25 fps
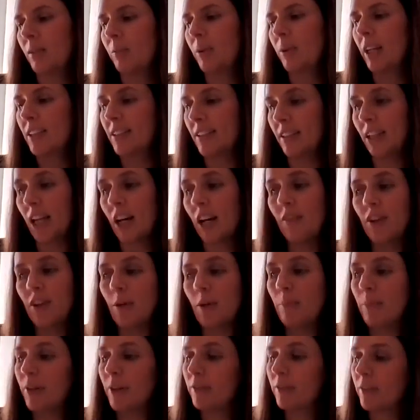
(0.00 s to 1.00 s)
We still have a
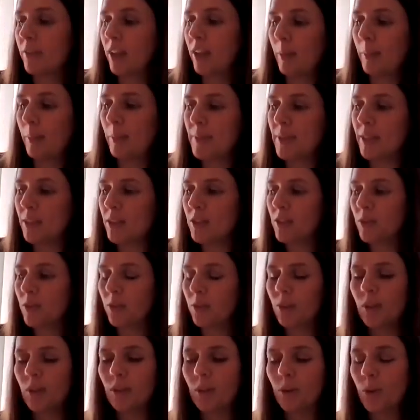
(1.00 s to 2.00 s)
number of clubs in
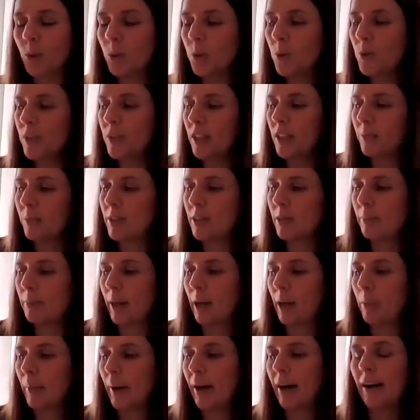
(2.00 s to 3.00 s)
school. Coding was a
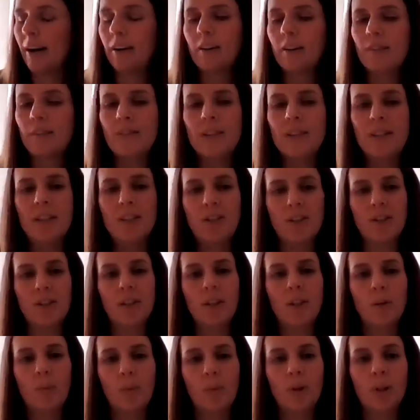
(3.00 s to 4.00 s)
big part of the
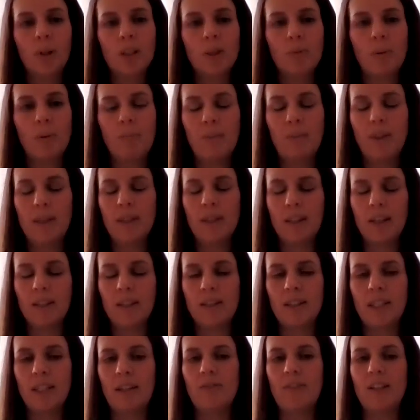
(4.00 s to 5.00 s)
digital award when they
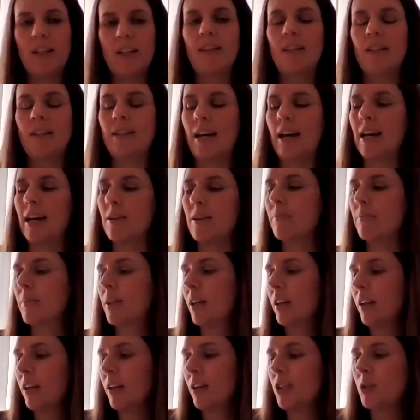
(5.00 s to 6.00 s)
received it at the
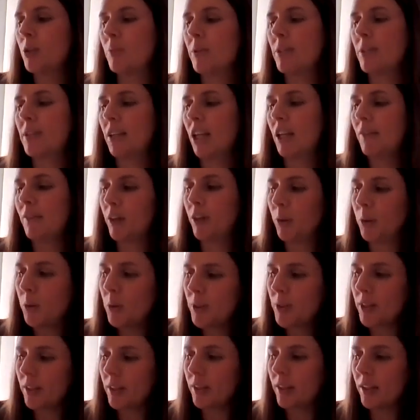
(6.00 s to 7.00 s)
time. So we still have our
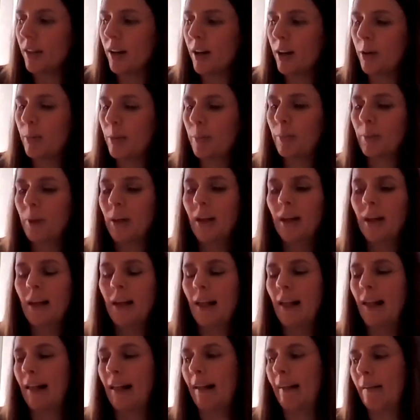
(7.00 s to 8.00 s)
coding club.
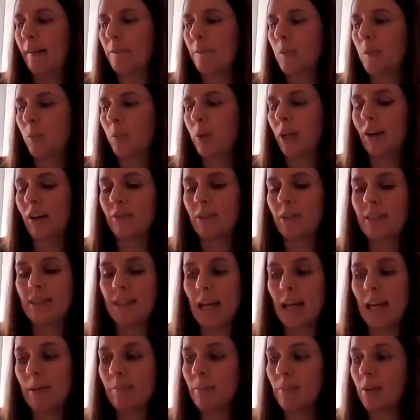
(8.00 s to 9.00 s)
We have a
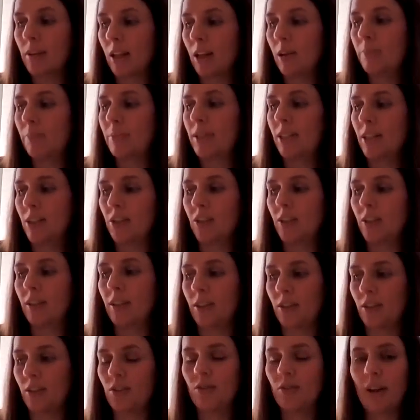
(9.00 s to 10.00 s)
STEM club the digital
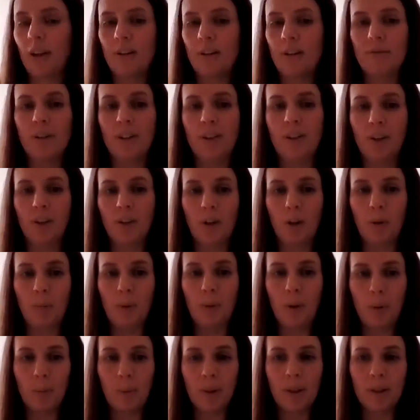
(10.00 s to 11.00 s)
leaders run for younger
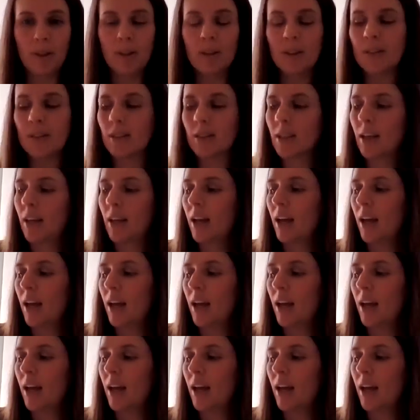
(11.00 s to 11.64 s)
pupils.